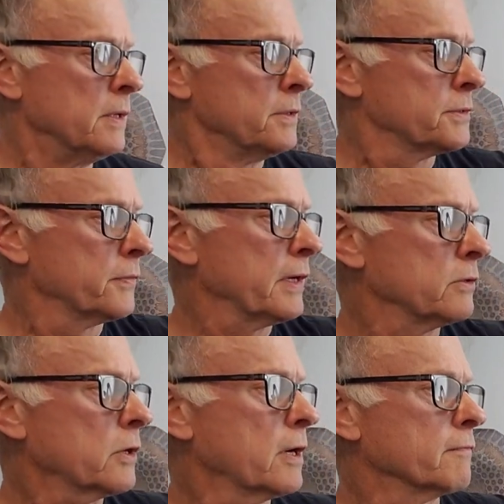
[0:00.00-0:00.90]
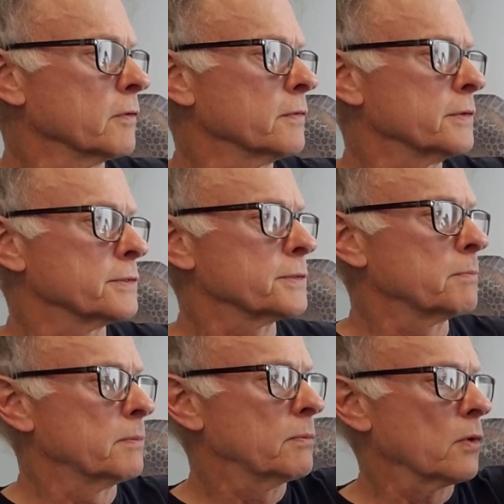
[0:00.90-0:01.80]
So that'll cover this
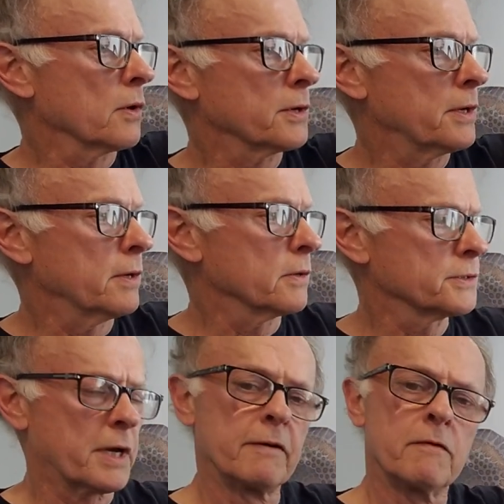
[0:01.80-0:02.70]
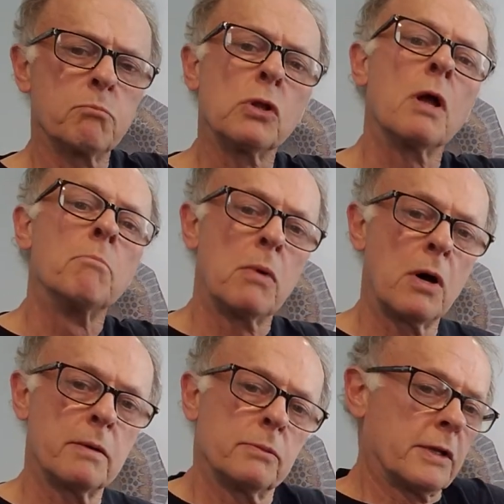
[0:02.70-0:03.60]
part here. It's kind of a plumb
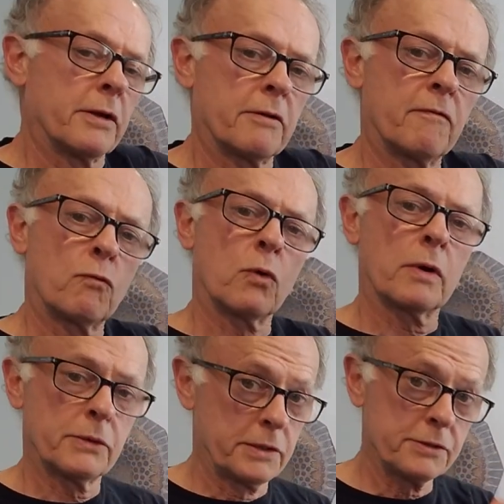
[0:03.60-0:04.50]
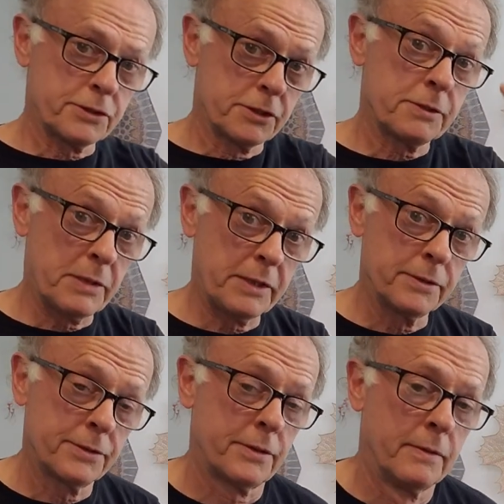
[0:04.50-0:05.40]
bob like form, and it suspends.